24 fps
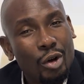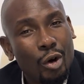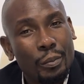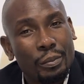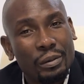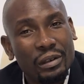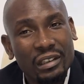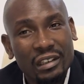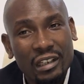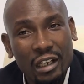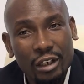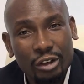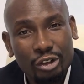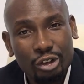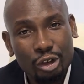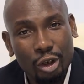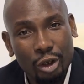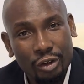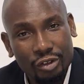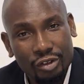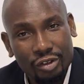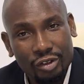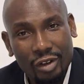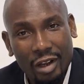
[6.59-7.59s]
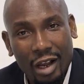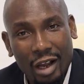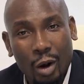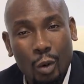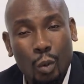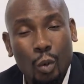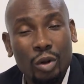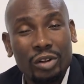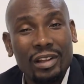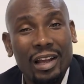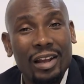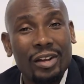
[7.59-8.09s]
obligations and
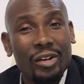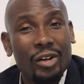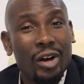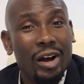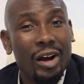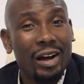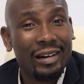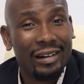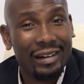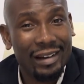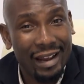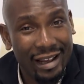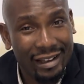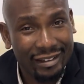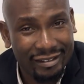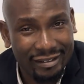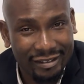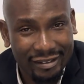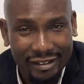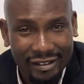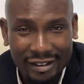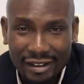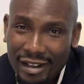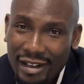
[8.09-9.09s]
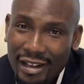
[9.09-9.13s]
what are your rights